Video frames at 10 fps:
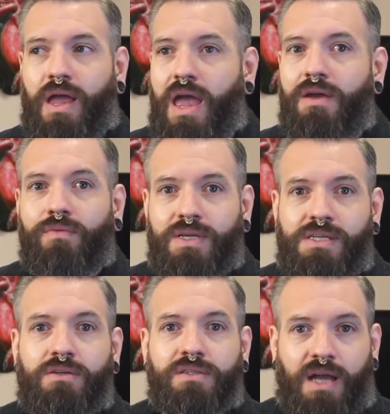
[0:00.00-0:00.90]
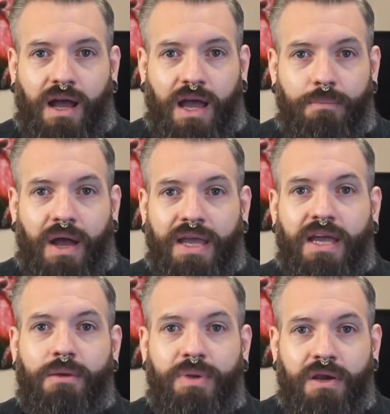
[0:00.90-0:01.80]
every single time I
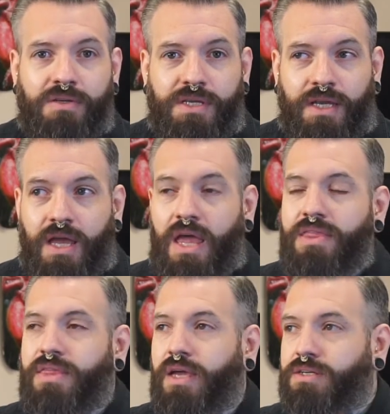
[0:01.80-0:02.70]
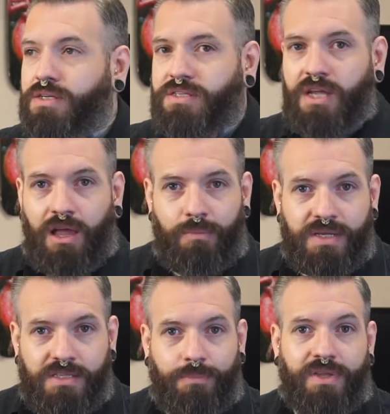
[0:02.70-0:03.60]
get a piercing, they just tell me
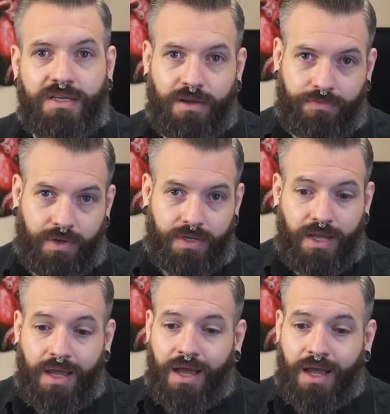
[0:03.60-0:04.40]
something different.